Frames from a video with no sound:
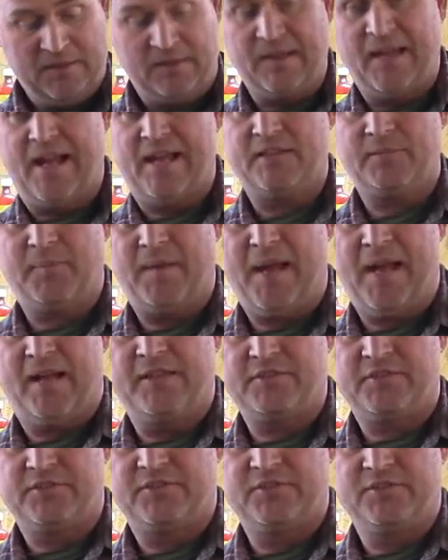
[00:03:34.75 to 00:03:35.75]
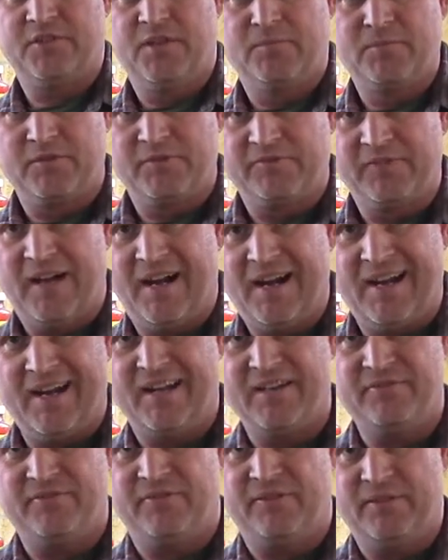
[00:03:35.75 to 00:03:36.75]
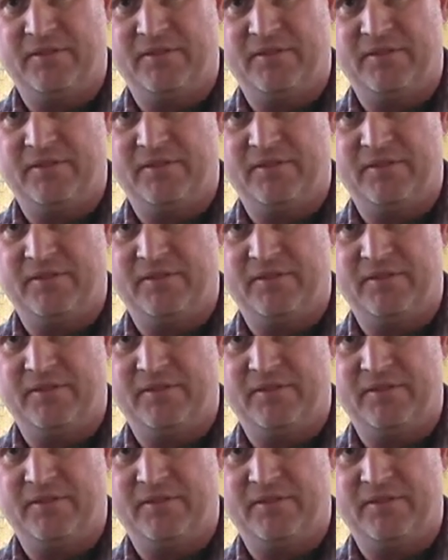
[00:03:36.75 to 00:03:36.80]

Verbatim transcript: Last patch, this is number five.